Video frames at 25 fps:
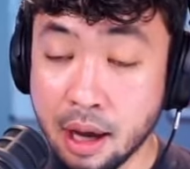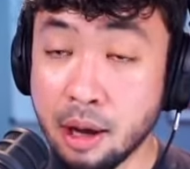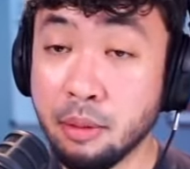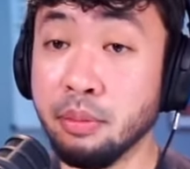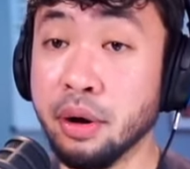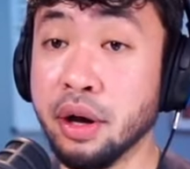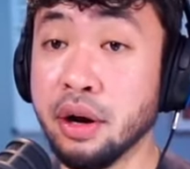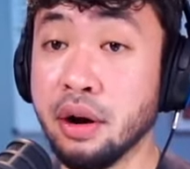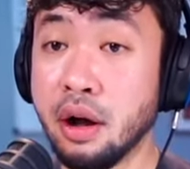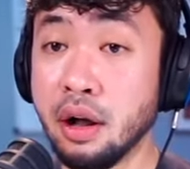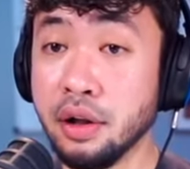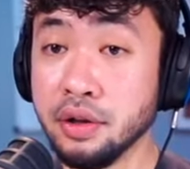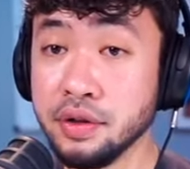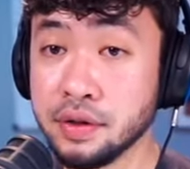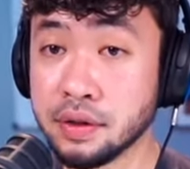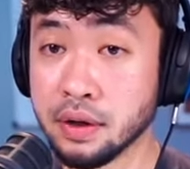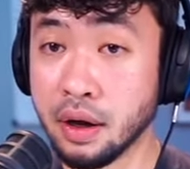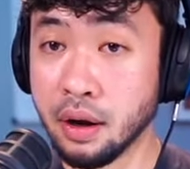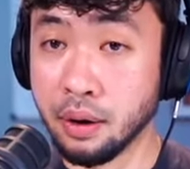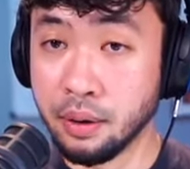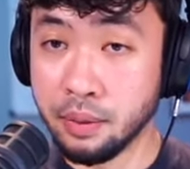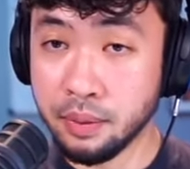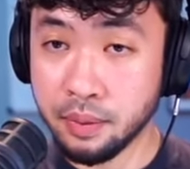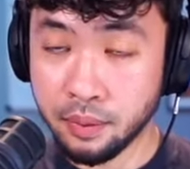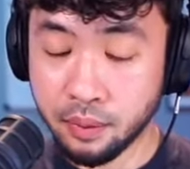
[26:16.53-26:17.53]
But
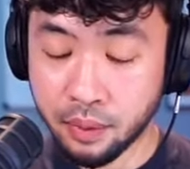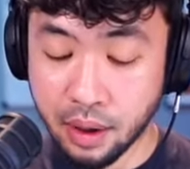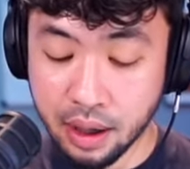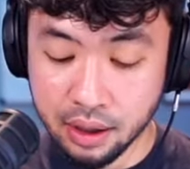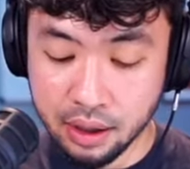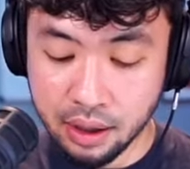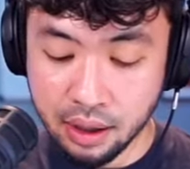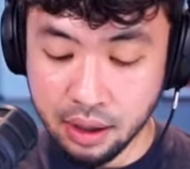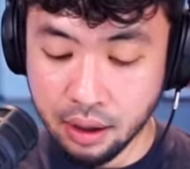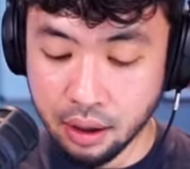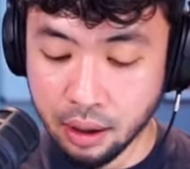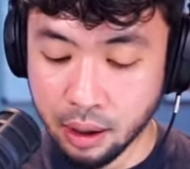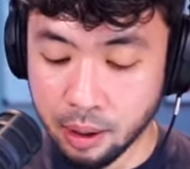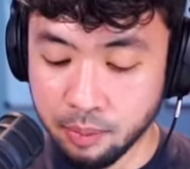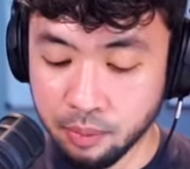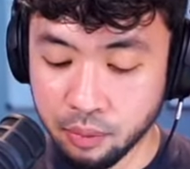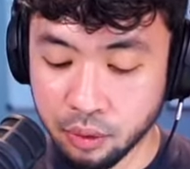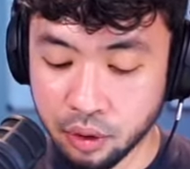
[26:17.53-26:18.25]
also right here,